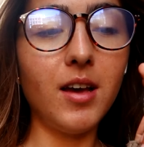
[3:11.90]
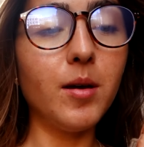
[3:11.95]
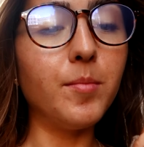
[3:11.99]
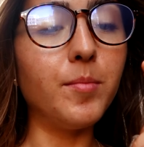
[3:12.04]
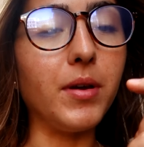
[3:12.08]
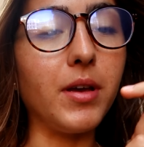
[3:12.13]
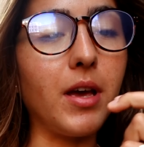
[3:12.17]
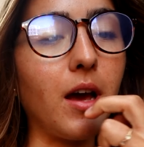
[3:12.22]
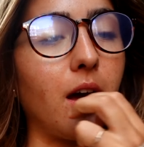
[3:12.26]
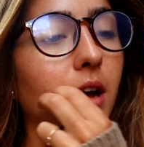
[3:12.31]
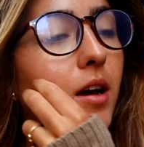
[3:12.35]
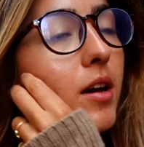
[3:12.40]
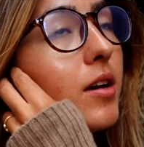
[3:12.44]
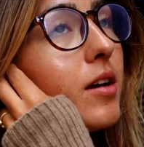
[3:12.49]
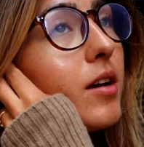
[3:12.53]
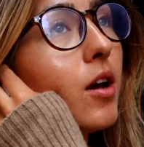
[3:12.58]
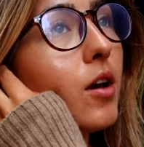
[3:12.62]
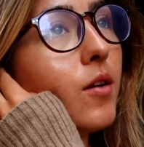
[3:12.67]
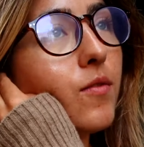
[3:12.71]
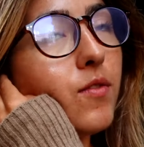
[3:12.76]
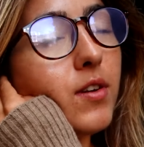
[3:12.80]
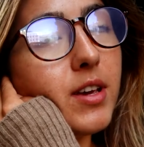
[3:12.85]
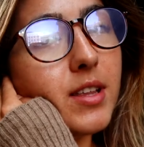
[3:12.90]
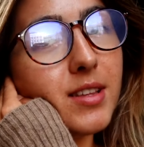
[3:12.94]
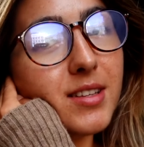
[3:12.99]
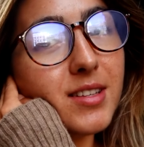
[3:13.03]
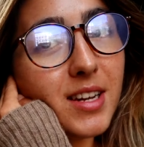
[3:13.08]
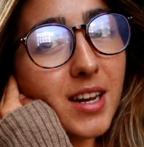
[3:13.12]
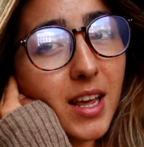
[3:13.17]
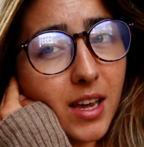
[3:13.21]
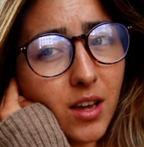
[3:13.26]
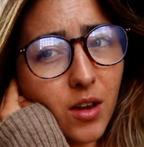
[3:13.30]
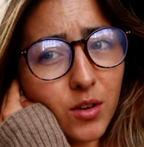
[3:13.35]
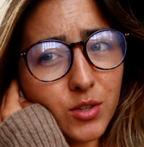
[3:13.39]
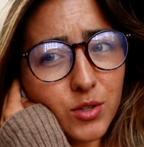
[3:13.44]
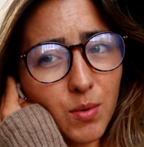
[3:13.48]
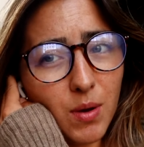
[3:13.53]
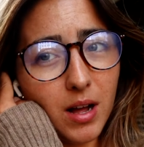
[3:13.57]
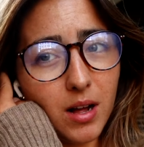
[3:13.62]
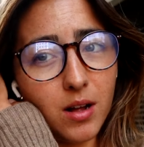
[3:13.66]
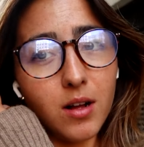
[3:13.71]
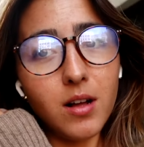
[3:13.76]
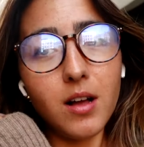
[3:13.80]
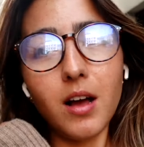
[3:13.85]
But yeah, hopefully today goes
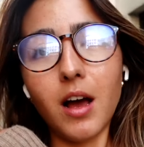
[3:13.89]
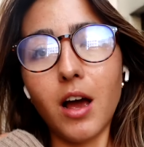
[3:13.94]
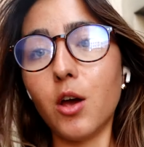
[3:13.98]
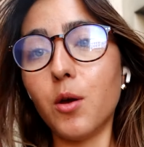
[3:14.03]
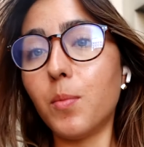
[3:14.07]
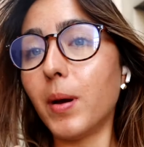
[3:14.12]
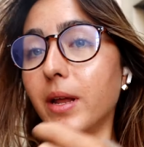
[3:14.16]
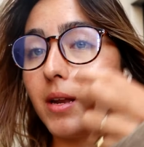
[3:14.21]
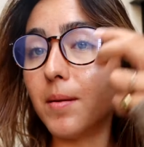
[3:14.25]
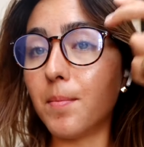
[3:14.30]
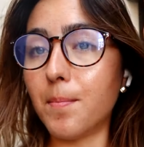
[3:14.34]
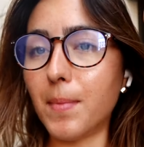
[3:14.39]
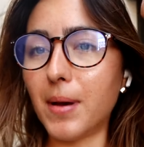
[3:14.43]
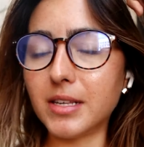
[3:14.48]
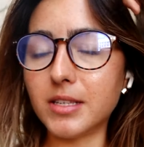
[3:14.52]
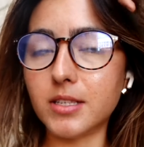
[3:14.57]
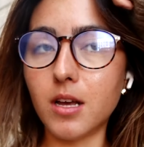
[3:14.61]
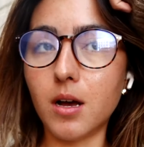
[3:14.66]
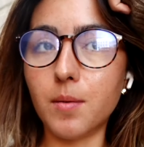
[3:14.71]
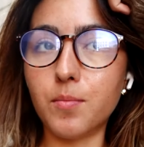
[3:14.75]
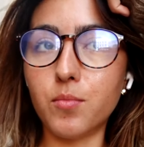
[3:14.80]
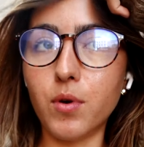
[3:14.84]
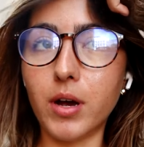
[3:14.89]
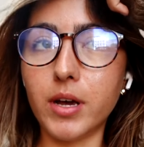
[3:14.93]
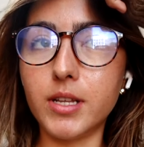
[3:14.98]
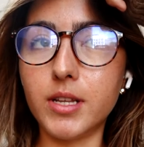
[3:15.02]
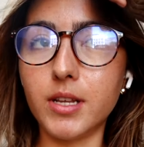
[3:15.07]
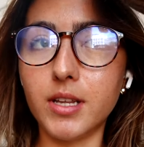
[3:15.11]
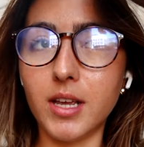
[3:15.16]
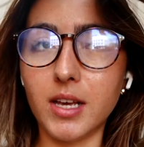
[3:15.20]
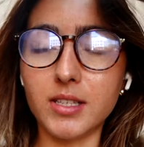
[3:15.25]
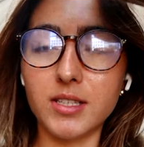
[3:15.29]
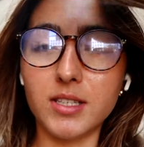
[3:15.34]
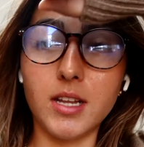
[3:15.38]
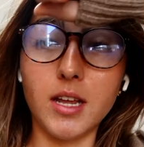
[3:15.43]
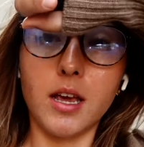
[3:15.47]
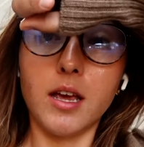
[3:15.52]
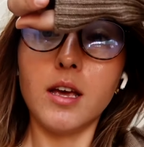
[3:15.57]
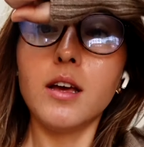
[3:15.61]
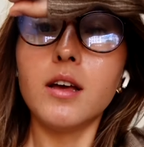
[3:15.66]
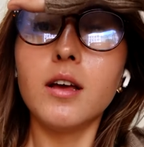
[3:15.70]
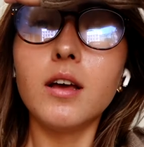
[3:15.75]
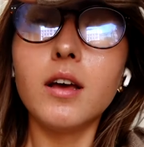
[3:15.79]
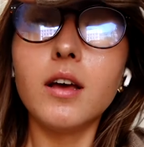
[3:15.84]
well. I hope I didn't mess up what I did yesterday.